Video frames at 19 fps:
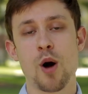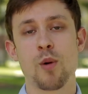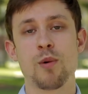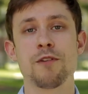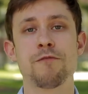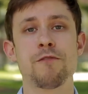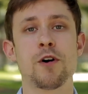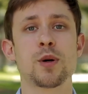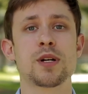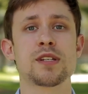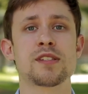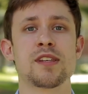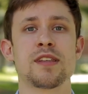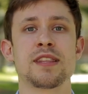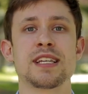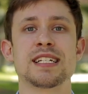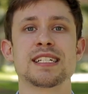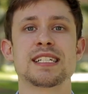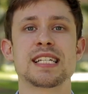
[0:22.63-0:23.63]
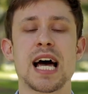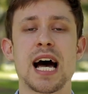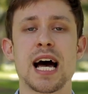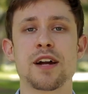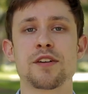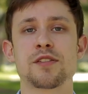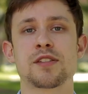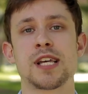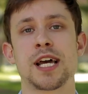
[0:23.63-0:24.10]
we focus on the
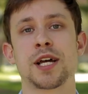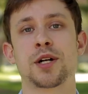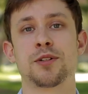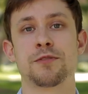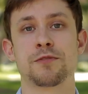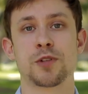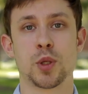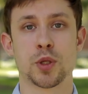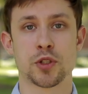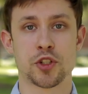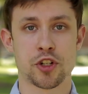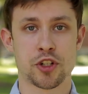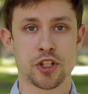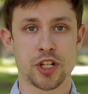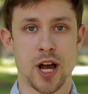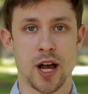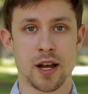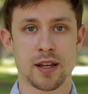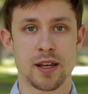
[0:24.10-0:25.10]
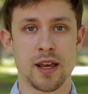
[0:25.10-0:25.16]
entire cycle of culture shock,